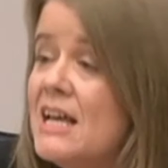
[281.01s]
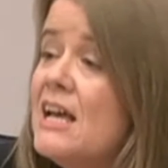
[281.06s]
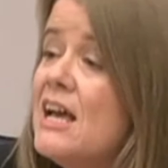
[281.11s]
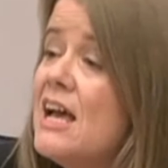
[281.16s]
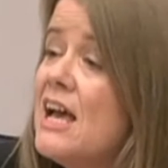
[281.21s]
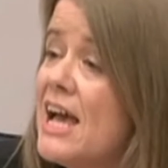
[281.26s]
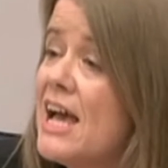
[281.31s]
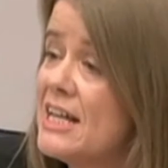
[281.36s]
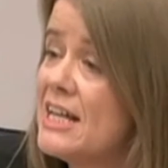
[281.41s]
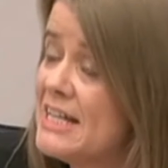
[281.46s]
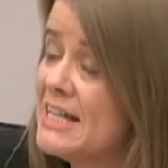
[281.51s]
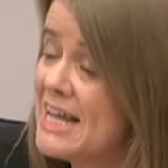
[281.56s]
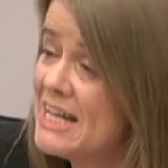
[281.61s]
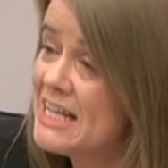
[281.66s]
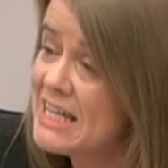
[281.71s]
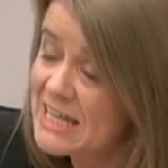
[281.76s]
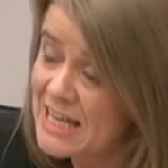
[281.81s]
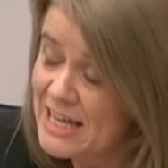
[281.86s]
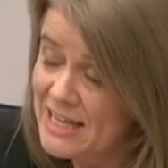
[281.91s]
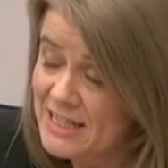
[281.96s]
and in any
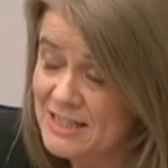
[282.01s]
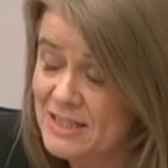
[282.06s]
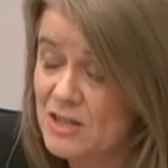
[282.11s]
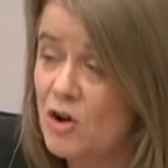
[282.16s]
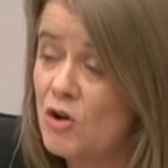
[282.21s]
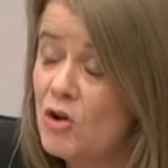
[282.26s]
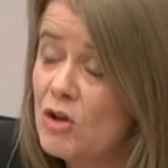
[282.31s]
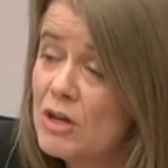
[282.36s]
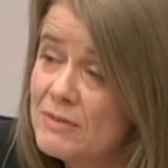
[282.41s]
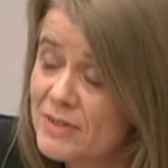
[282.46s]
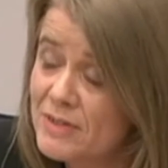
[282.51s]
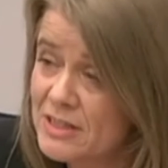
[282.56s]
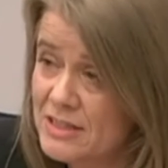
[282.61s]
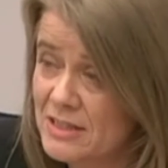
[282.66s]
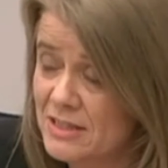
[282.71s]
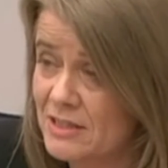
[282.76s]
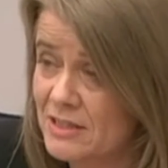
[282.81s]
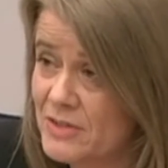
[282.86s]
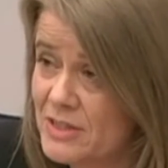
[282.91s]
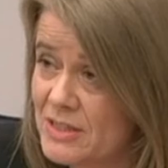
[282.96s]
case, all of our
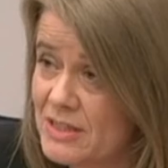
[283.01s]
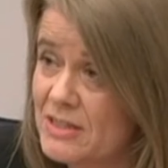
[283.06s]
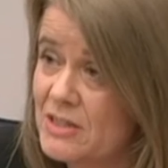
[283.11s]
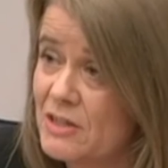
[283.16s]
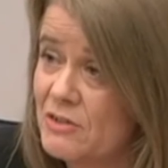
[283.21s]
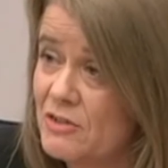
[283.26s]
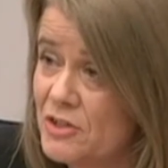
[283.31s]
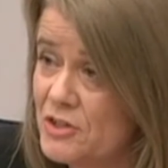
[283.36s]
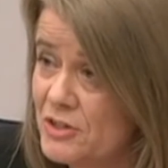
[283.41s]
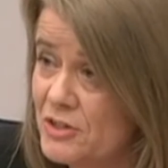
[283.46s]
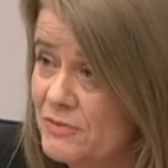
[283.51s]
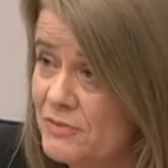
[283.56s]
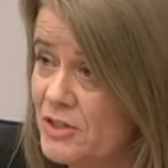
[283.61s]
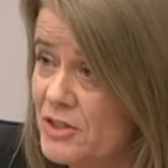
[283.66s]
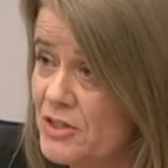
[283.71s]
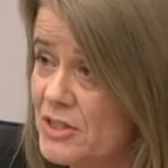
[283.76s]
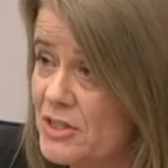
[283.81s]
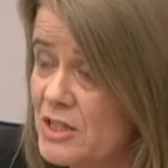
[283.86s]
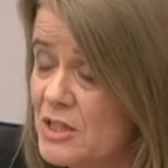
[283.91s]
services are underfunded,